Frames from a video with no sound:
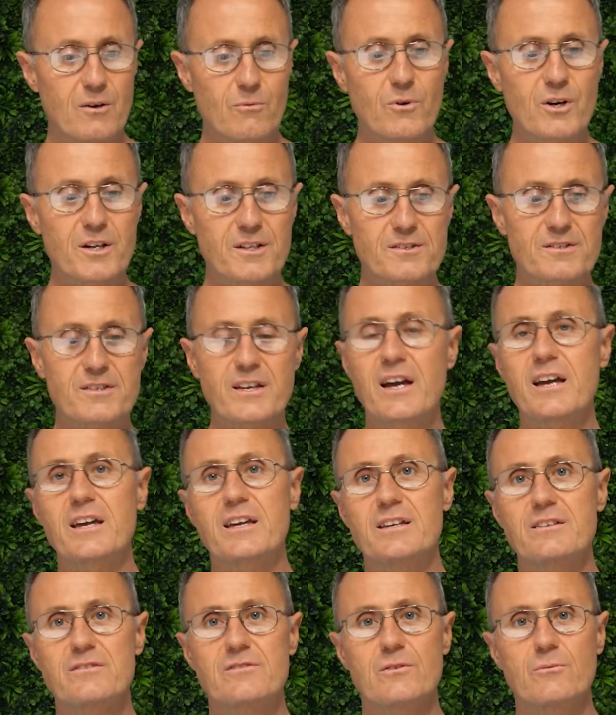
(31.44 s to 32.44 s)
What it's
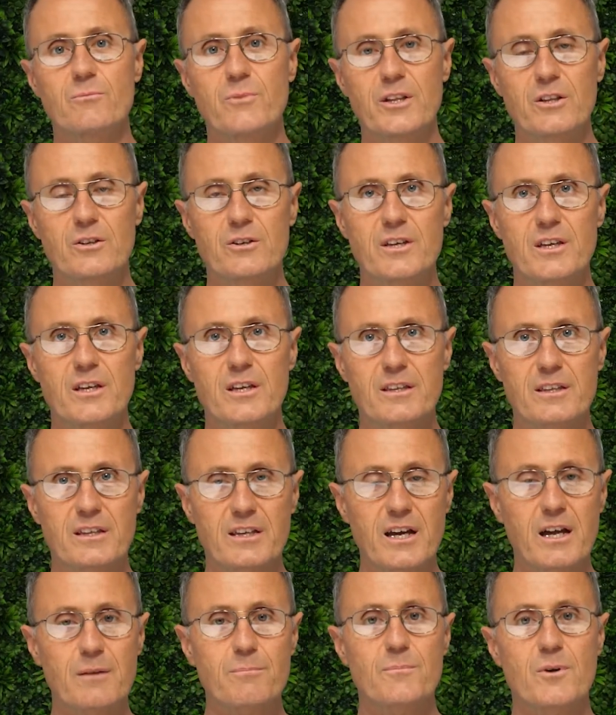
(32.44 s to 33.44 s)
saying is that we're looking at the
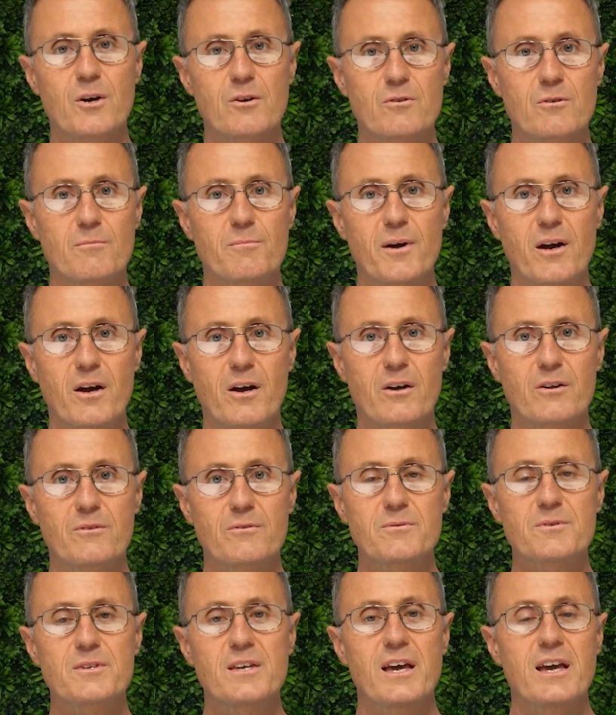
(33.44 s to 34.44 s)
gut
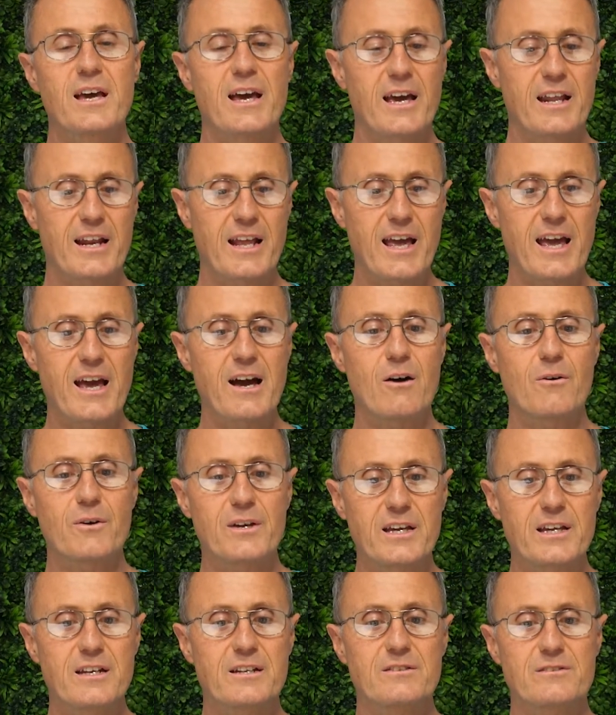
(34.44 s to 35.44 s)
microbiomes and how
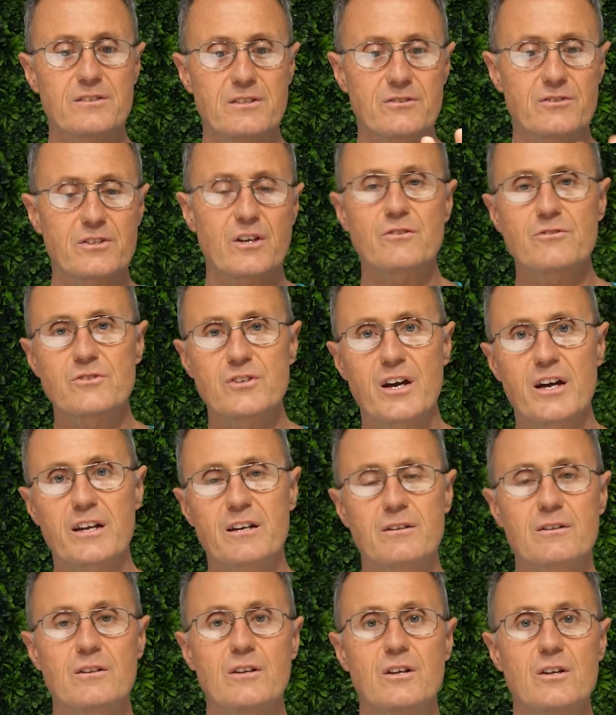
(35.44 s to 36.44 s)
it is
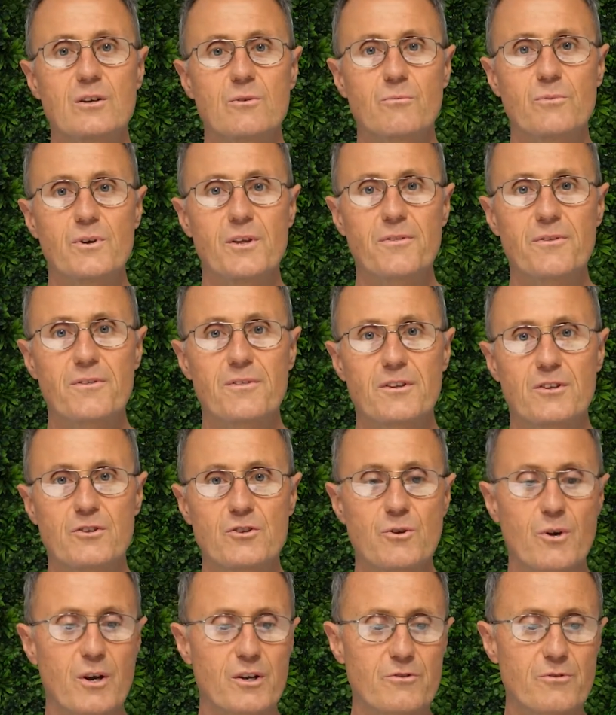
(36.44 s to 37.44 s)
associated with the
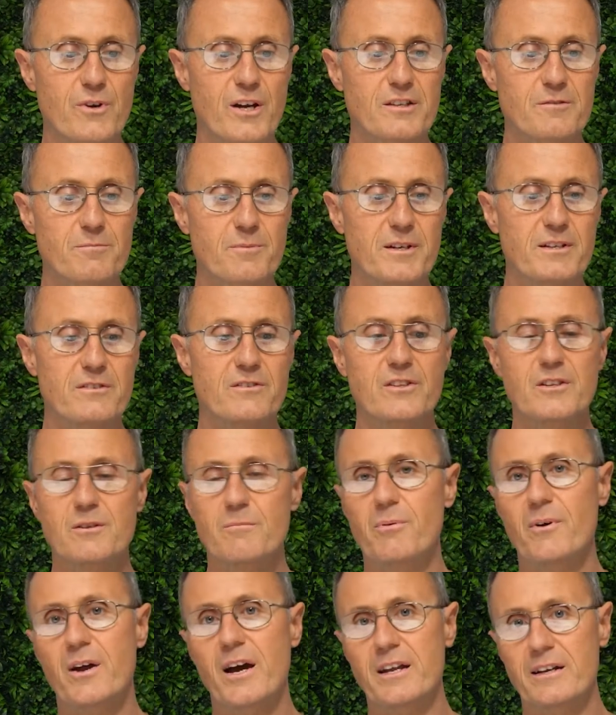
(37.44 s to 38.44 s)
neurotransmitters in your
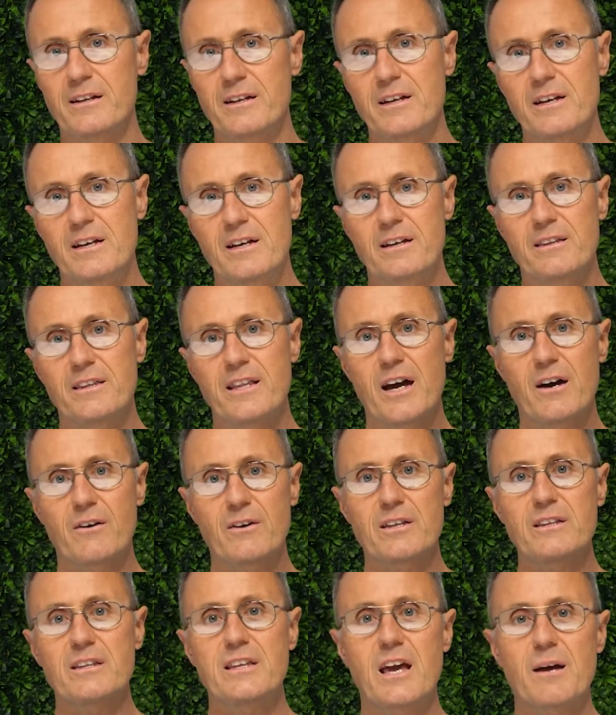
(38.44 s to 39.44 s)
brain. Now,
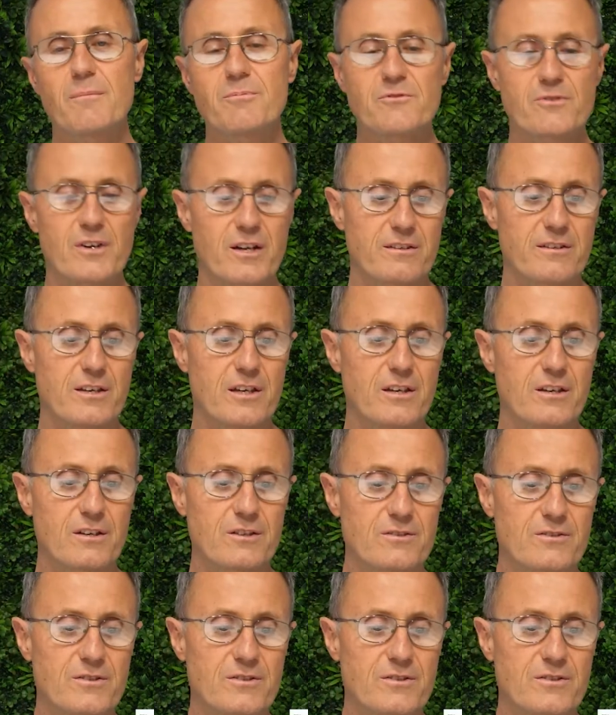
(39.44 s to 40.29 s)
in the abstract here, you can